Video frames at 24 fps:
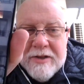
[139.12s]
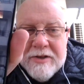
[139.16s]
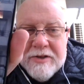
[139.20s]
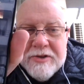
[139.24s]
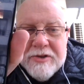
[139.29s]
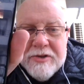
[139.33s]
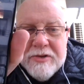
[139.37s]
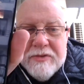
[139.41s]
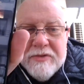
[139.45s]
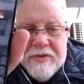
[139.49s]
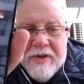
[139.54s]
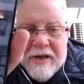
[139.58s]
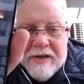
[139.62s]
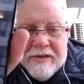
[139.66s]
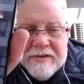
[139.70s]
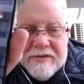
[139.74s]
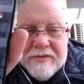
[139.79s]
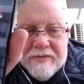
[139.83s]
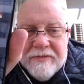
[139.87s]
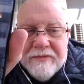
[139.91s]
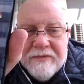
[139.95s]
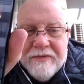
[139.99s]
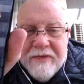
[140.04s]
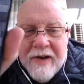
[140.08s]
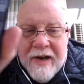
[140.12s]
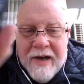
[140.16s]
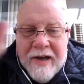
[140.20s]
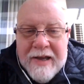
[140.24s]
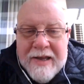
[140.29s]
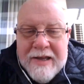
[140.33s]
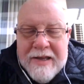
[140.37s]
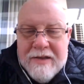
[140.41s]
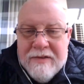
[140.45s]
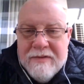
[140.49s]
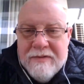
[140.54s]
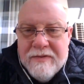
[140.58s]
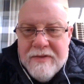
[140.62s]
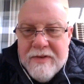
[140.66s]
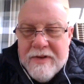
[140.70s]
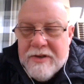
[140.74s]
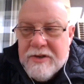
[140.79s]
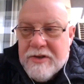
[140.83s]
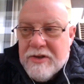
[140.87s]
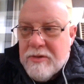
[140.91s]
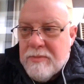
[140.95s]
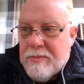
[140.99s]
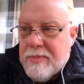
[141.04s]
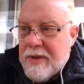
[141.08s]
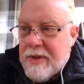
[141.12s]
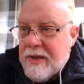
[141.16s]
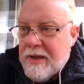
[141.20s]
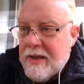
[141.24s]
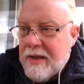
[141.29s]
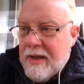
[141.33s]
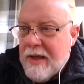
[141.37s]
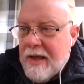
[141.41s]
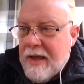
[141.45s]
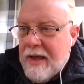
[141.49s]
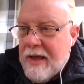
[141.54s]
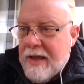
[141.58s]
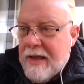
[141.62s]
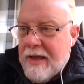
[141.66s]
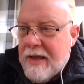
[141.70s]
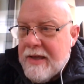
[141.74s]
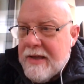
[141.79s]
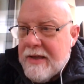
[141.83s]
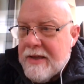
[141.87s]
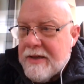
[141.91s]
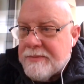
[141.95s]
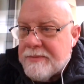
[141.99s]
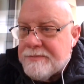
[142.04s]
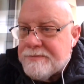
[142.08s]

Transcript: two thousand five to be a